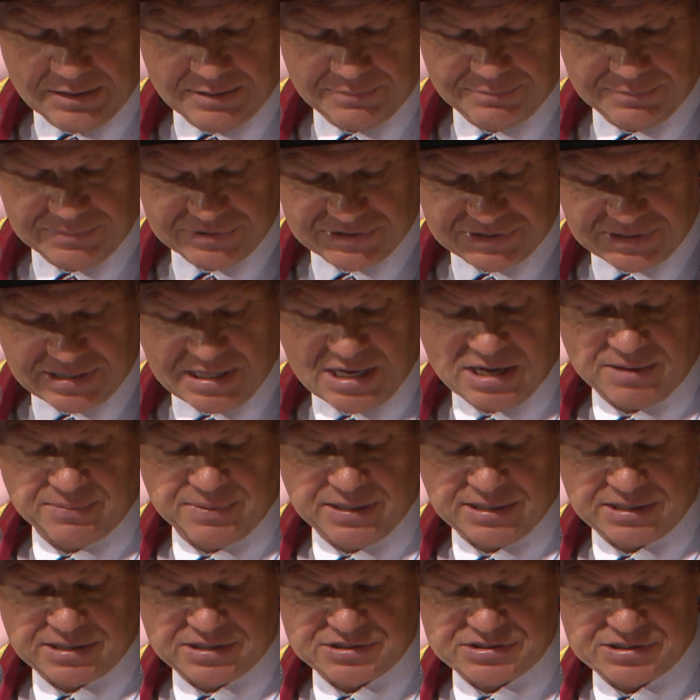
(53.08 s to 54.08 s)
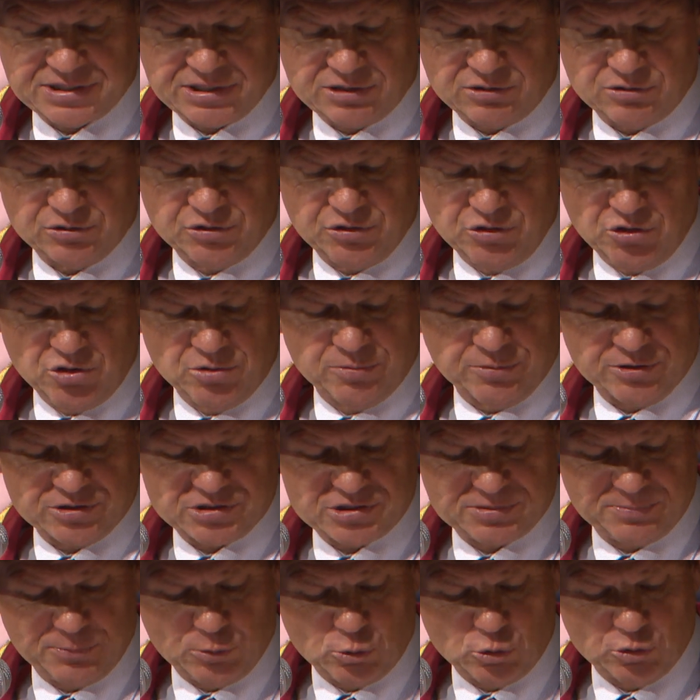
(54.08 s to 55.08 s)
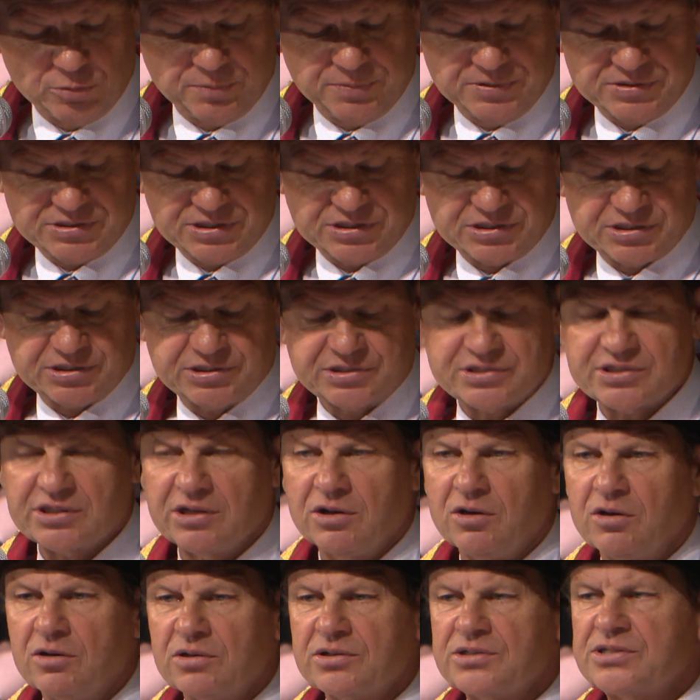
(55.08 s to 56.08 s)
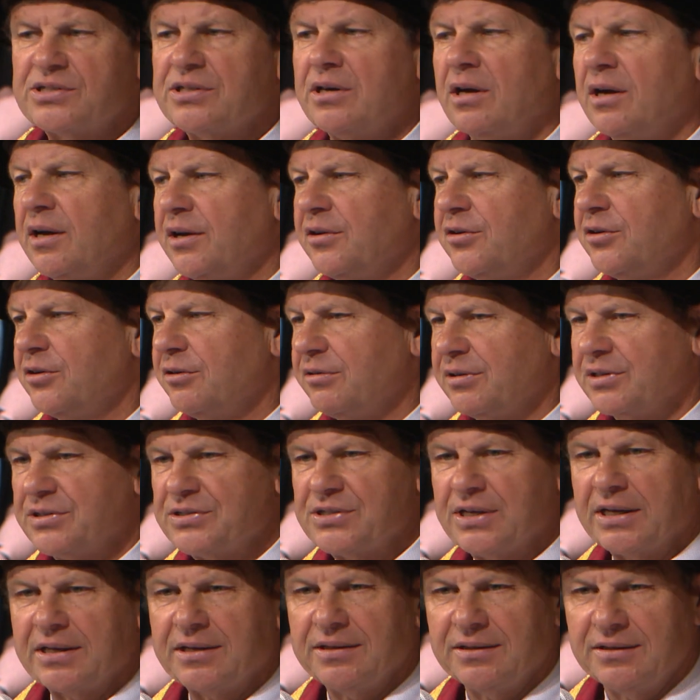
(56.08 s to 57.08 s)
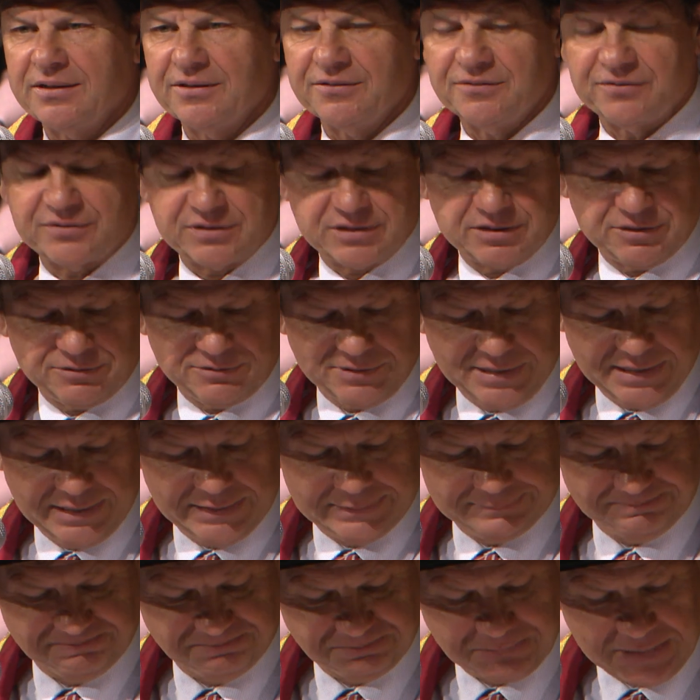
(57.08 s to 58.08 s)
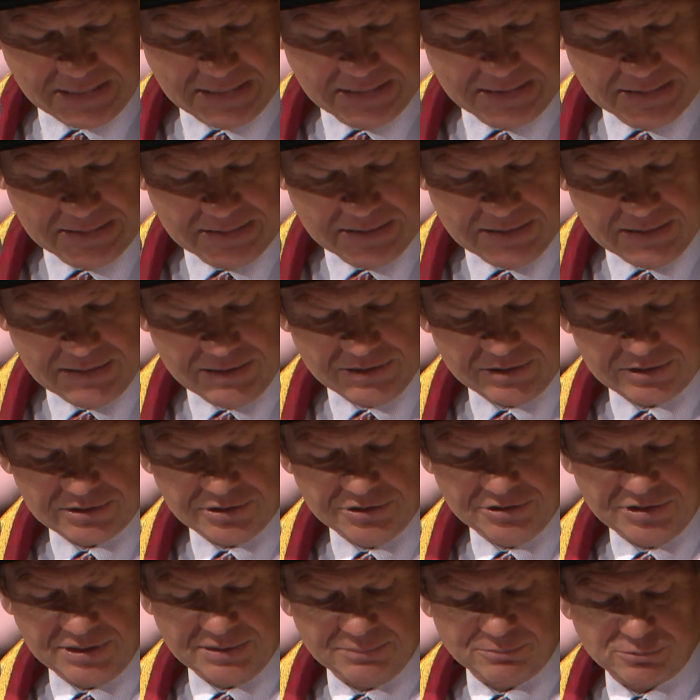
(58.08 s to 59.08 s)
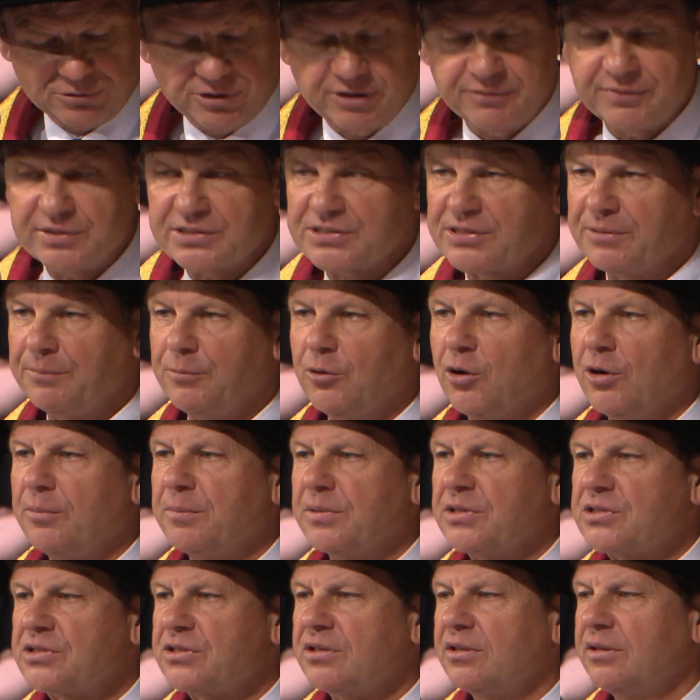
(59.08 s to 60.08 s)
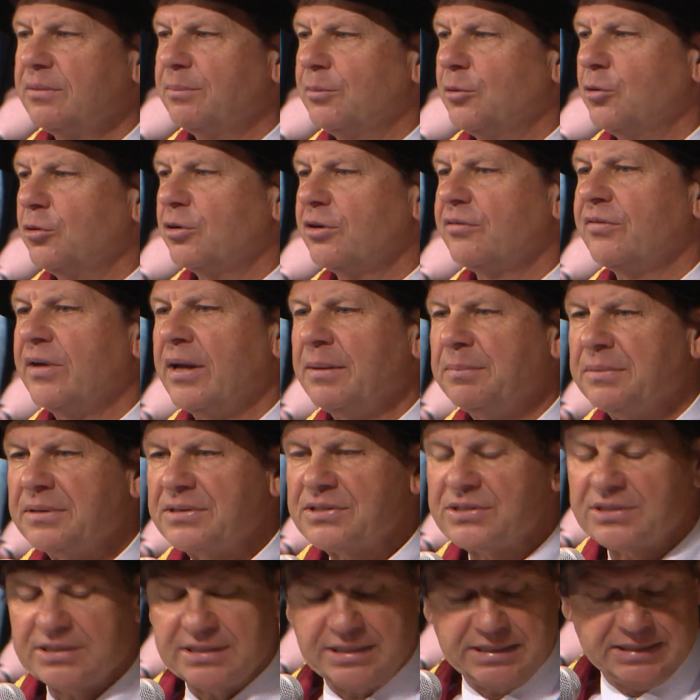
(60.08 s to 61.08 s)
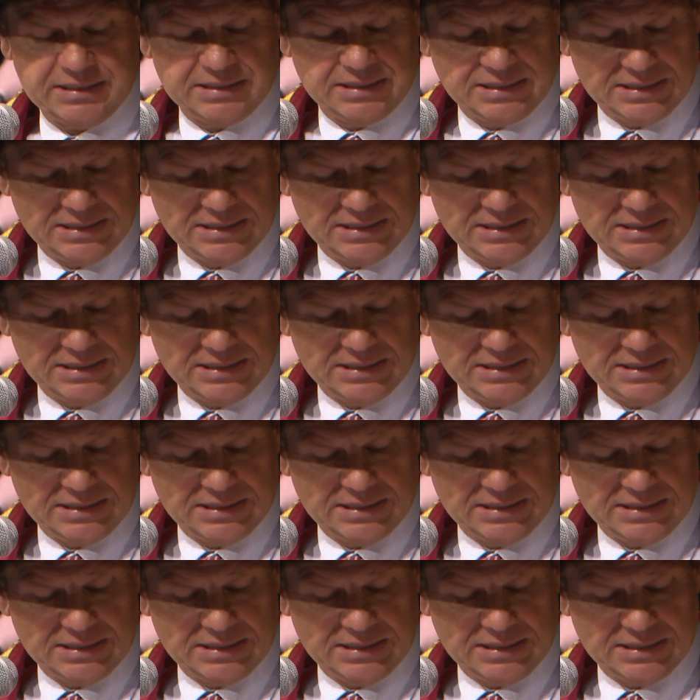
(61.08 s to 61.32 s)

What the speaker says: Ms. Skarbek has held numerous board positions alongside her executive career, including previous appointments to the board of Amnesty